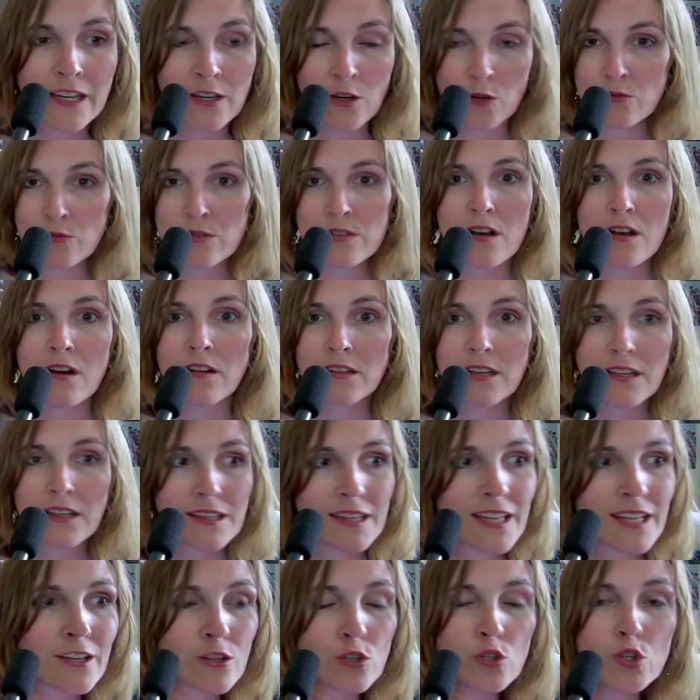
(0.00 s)
Hoseok.
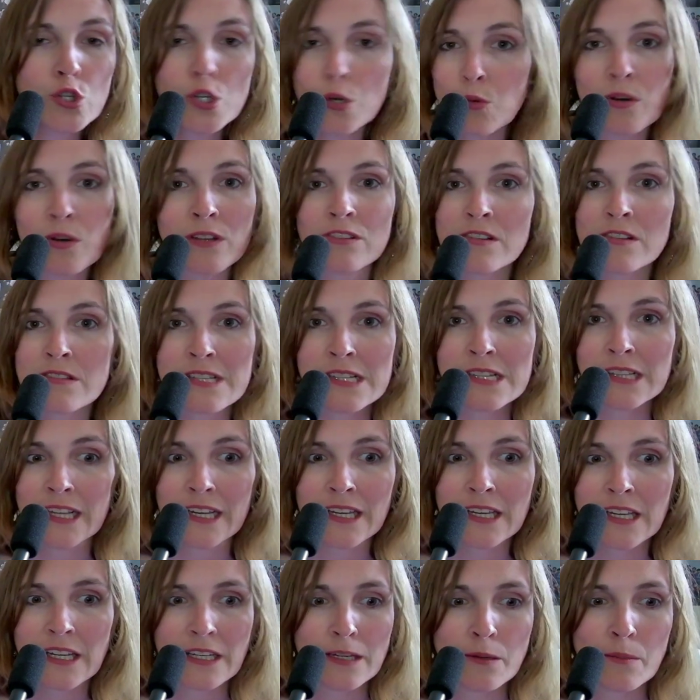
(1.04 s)
Like no one does it
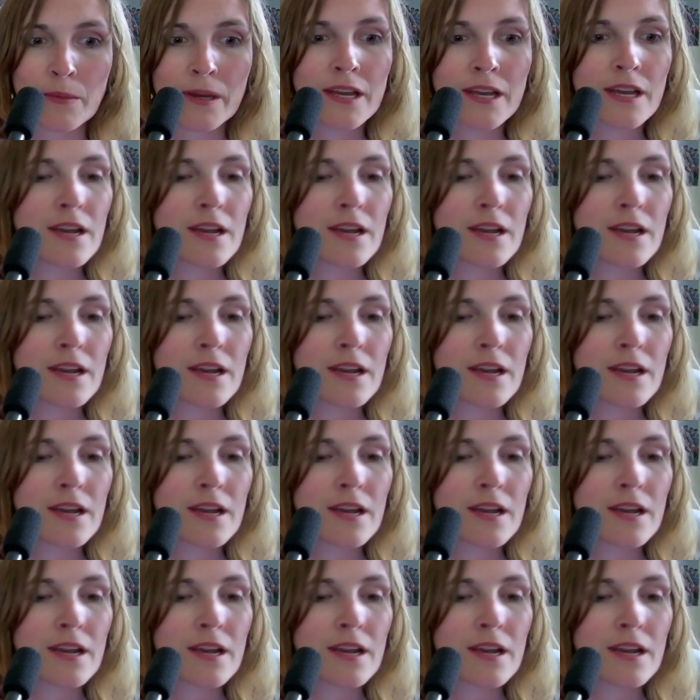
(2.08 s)
like him.